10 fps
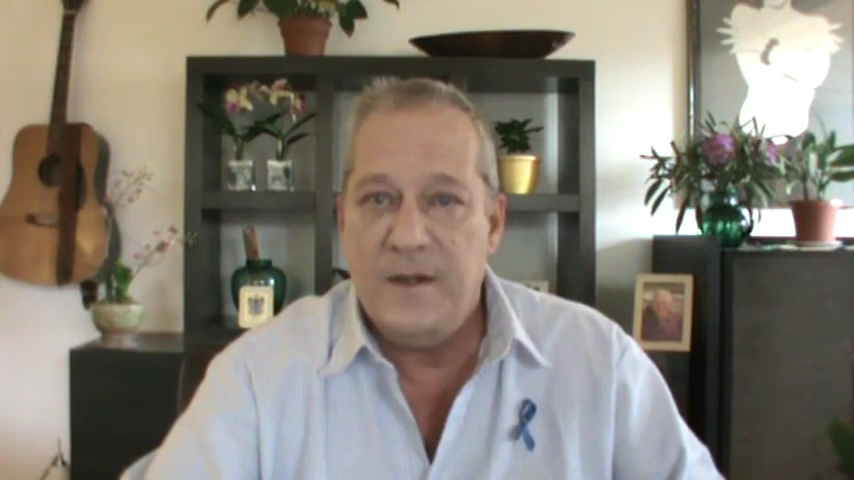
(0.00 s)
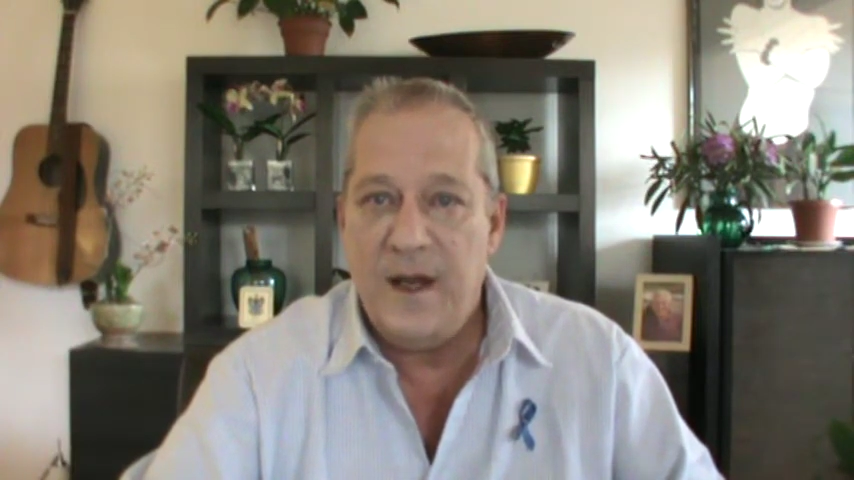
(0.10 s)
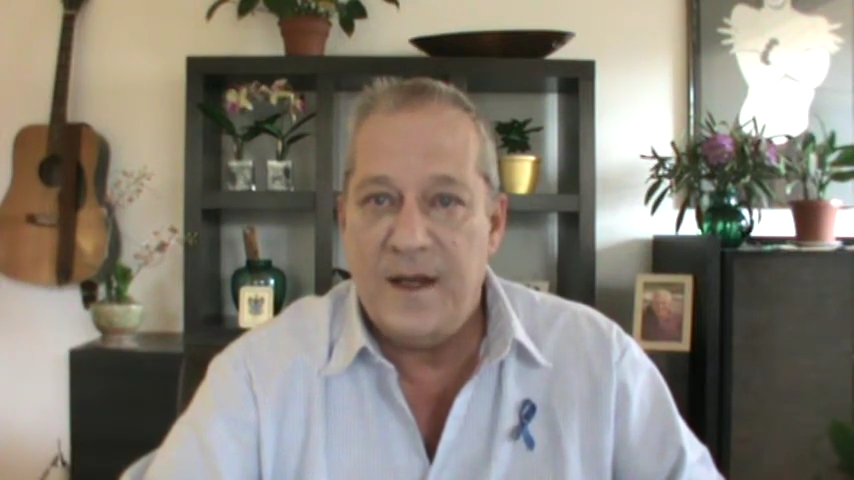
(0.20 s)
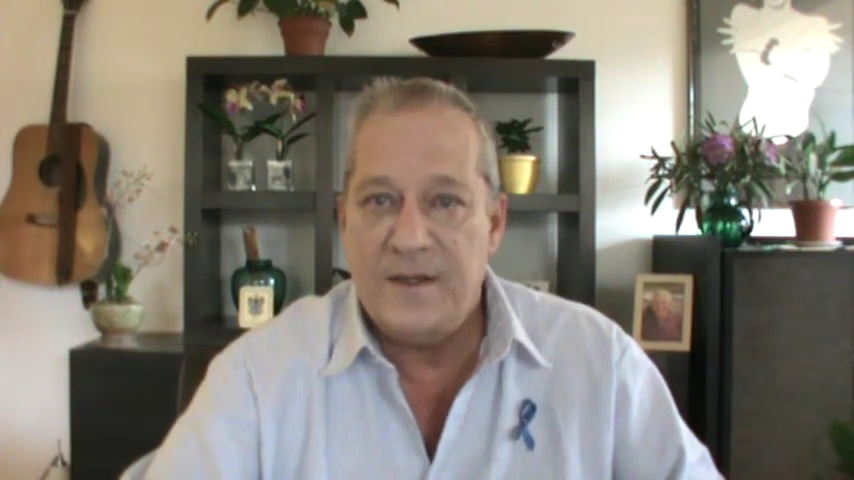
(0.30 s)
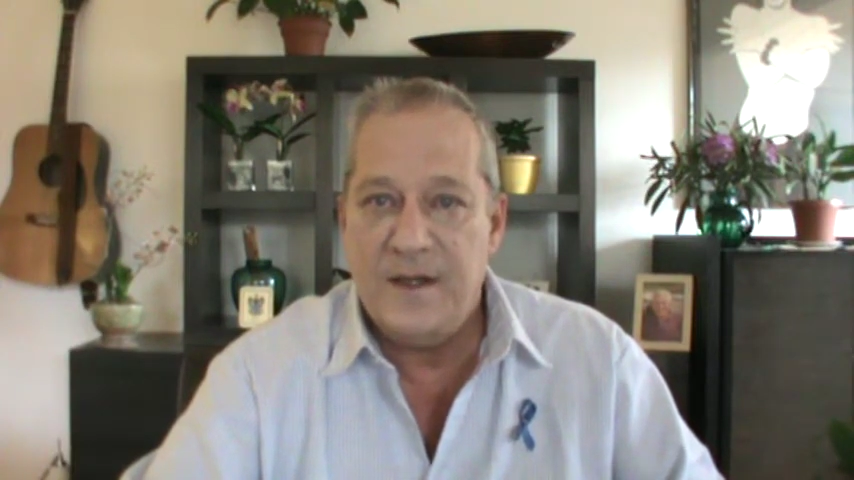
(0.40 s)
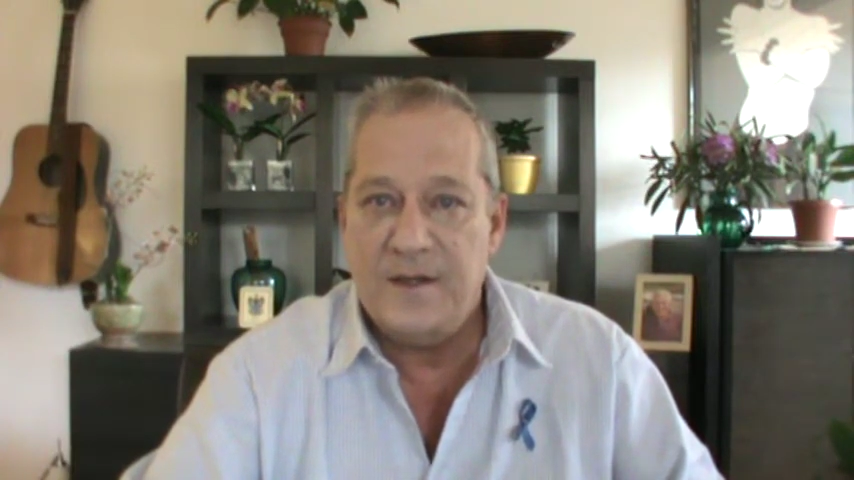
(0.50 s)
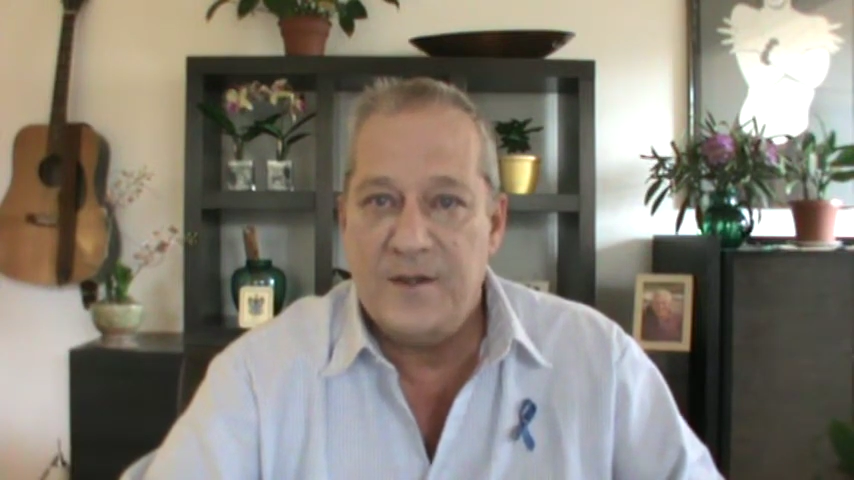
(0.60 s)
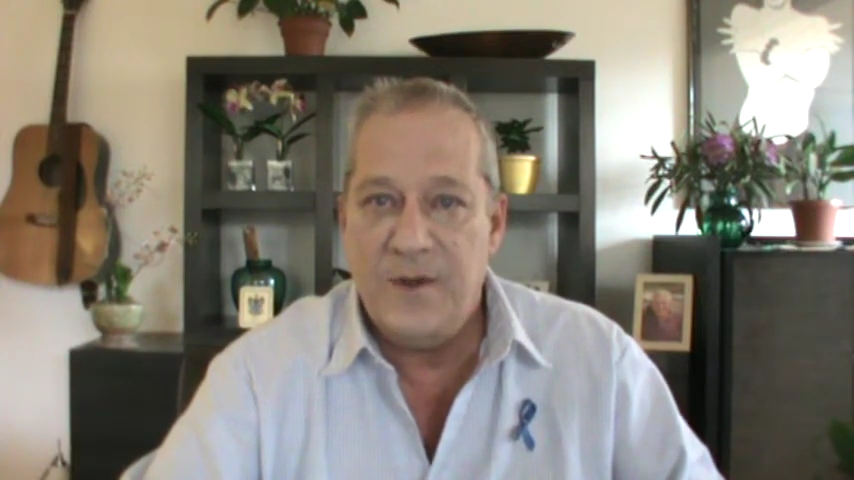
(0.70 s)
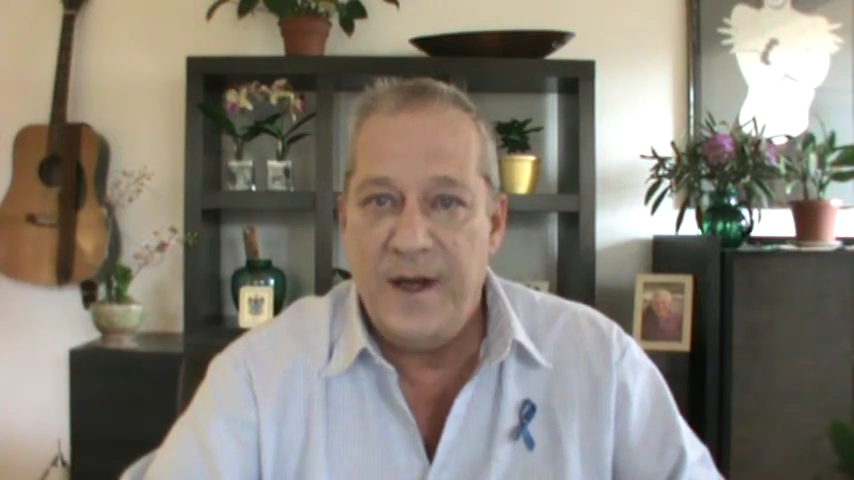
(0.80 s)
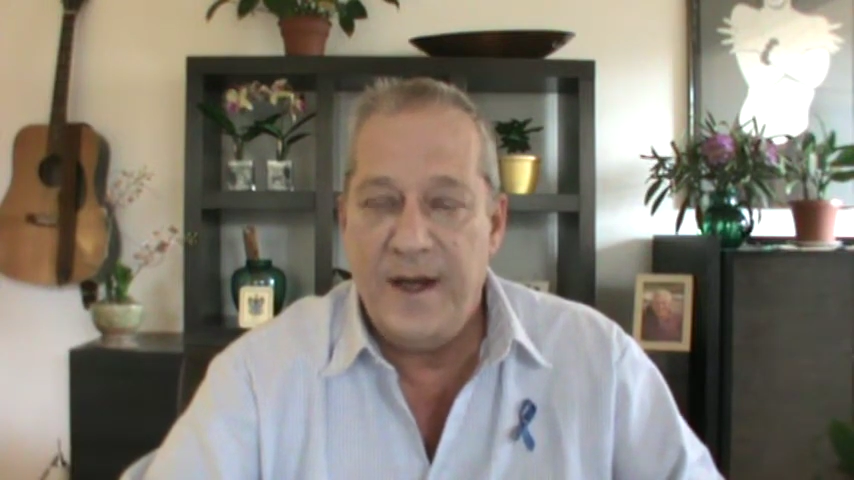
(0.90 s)
NAASCA is
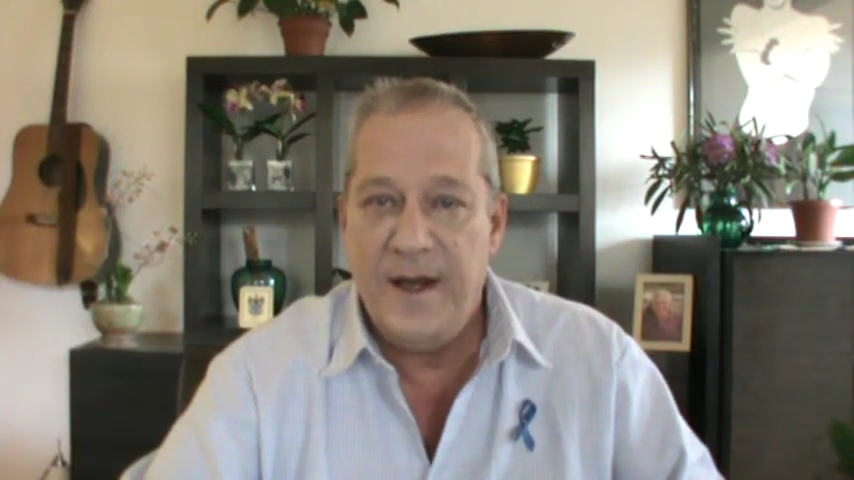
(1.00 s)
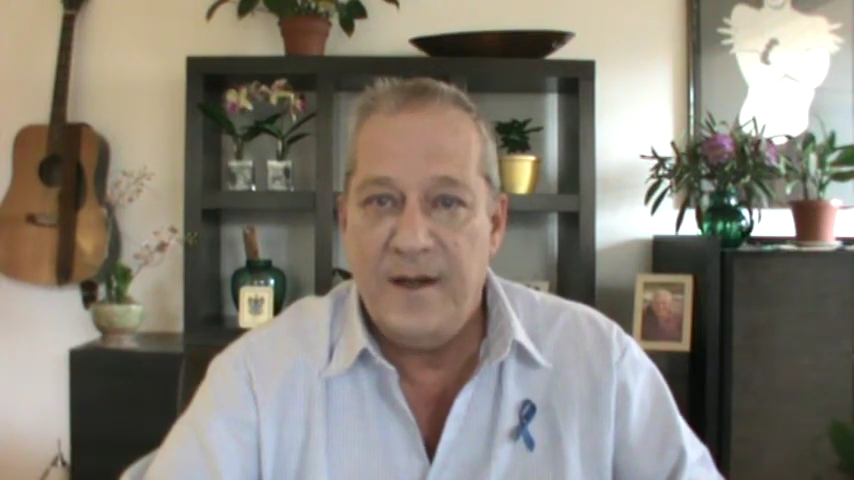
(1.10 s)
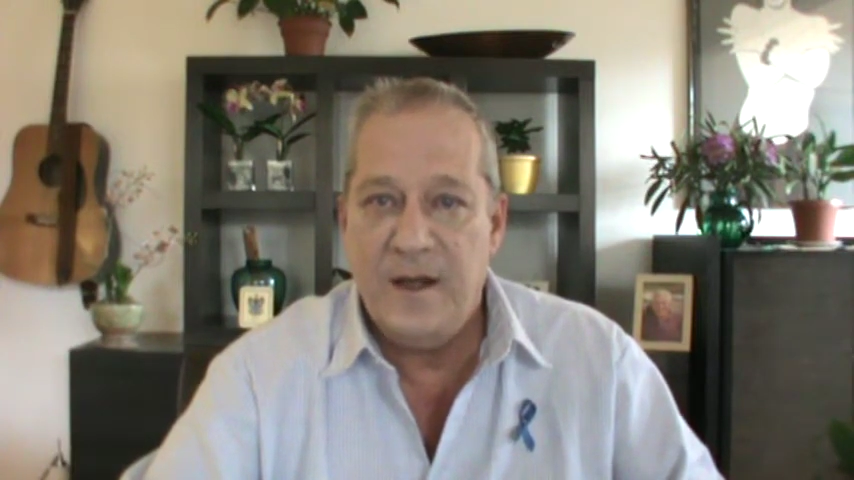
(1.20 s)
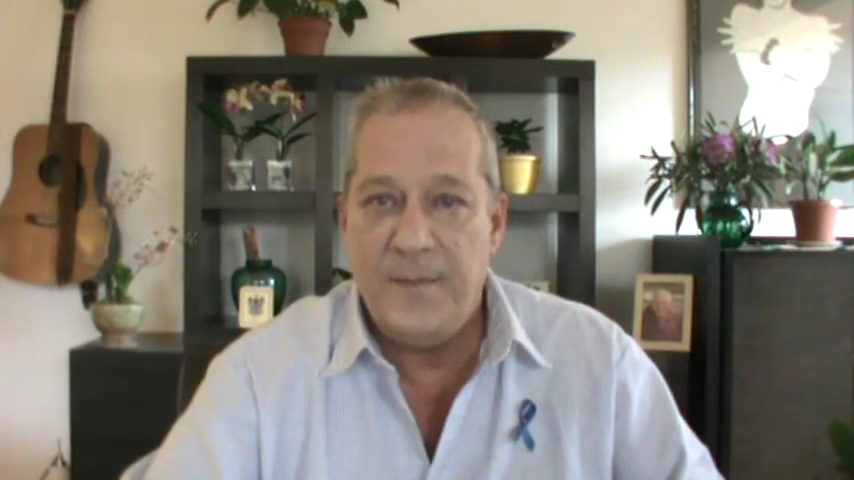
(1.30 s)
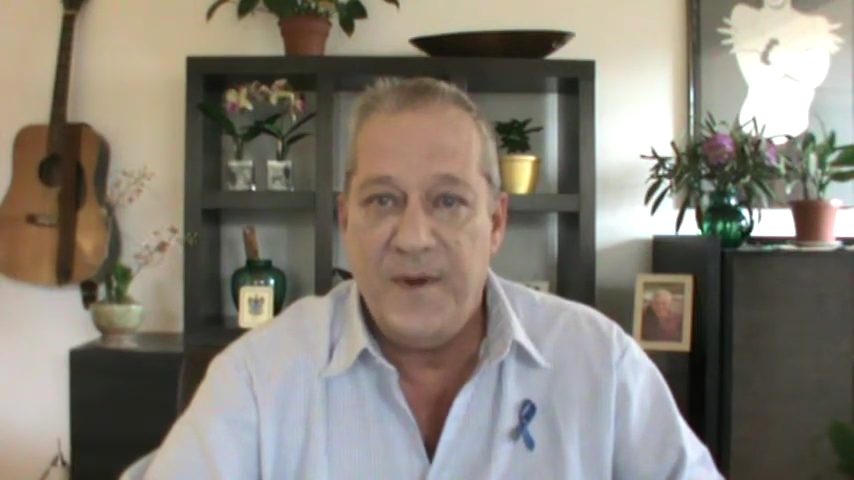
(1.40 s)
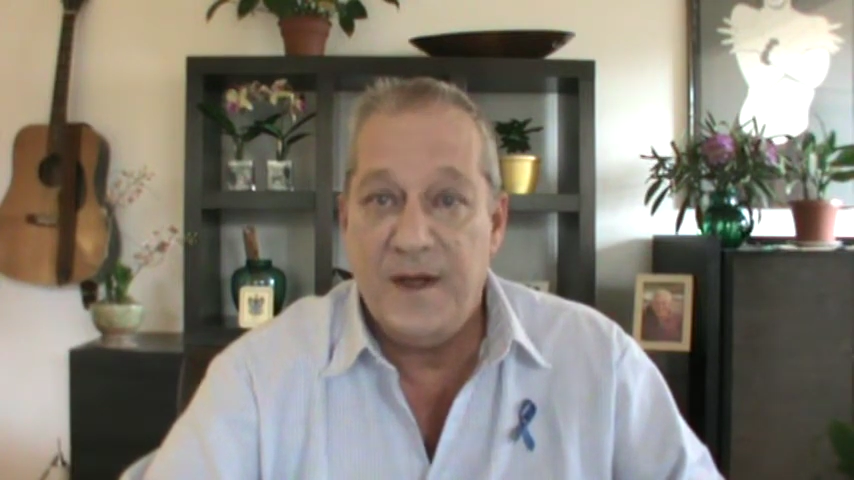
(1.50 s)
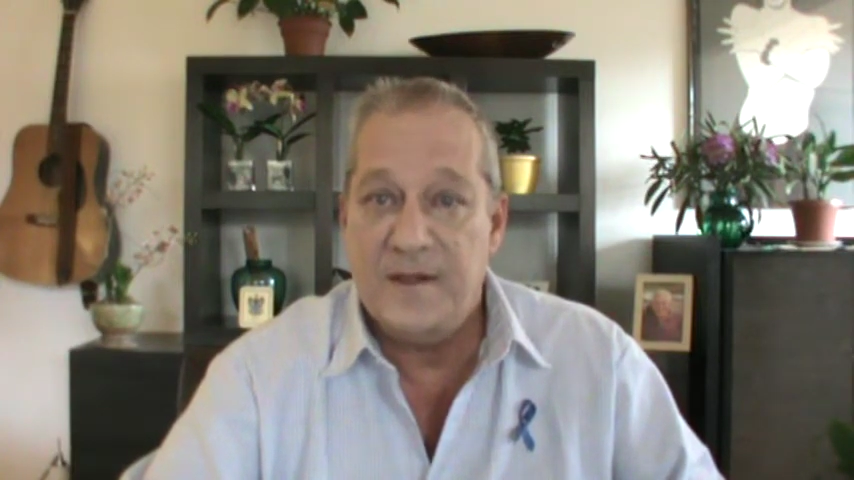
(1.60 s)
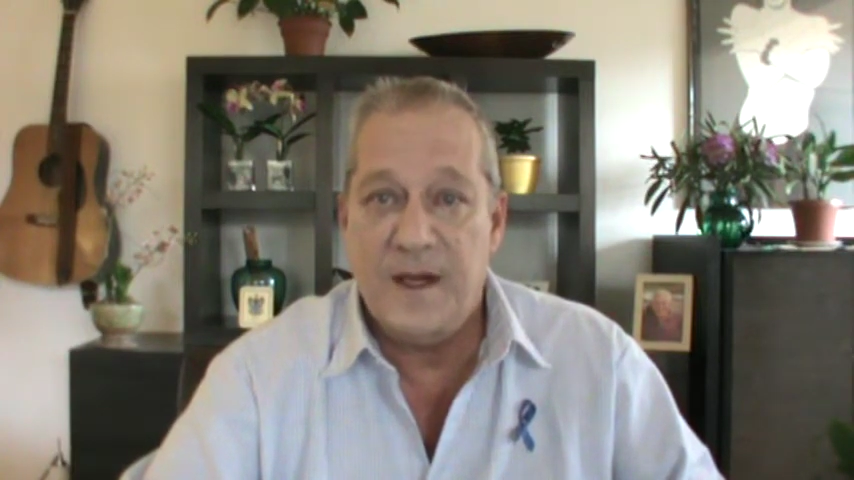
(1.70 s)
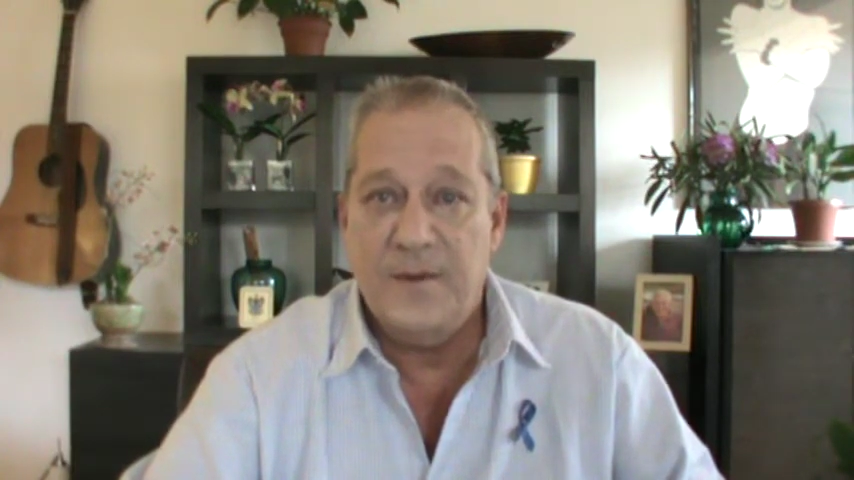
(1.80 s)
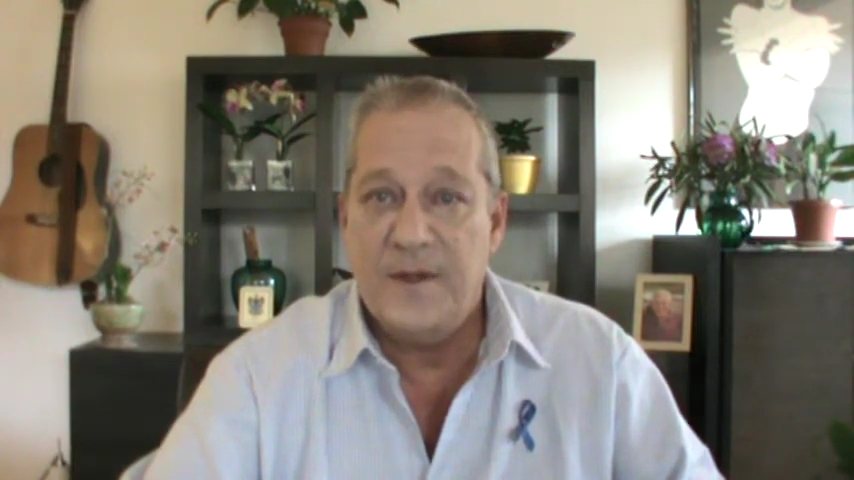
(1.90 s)
going to end up,
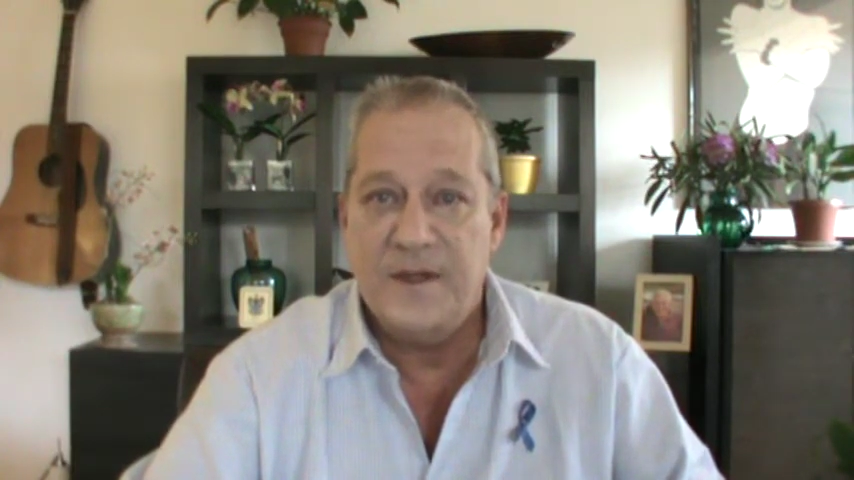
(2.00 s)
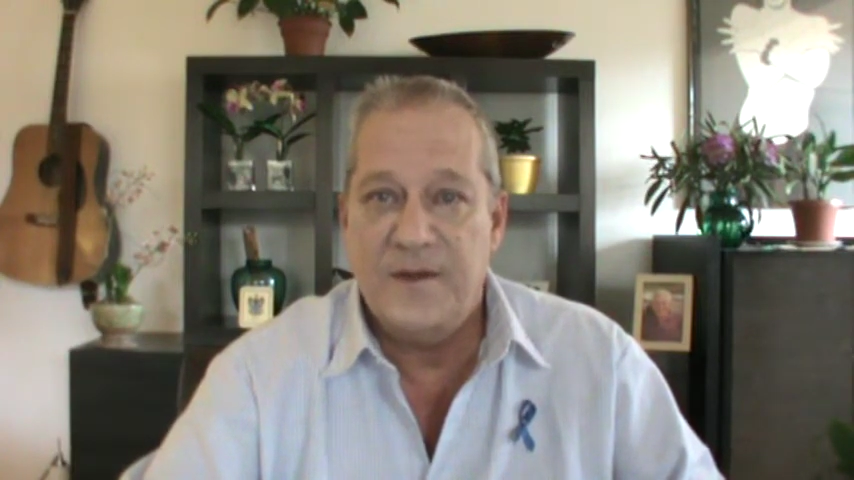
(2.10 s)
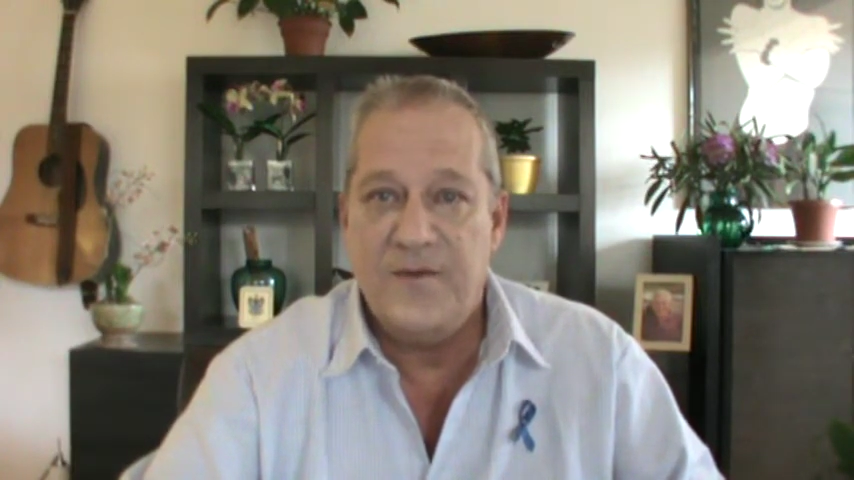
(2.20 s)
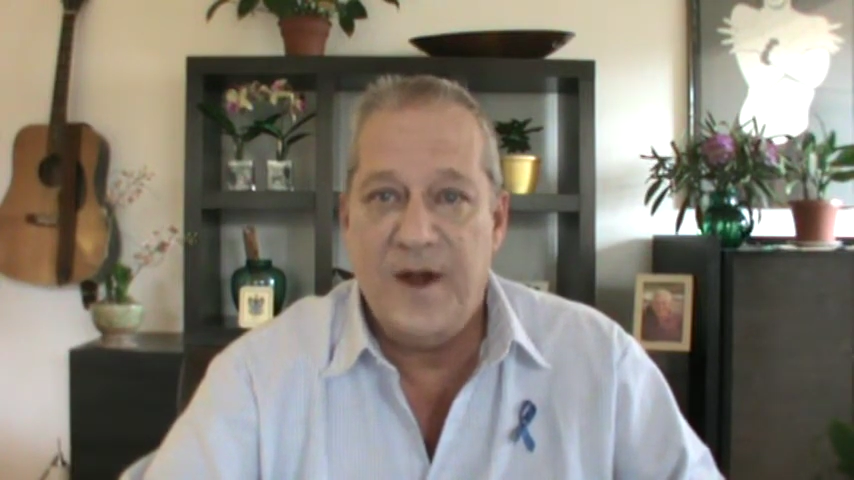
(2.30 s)
because I wasn't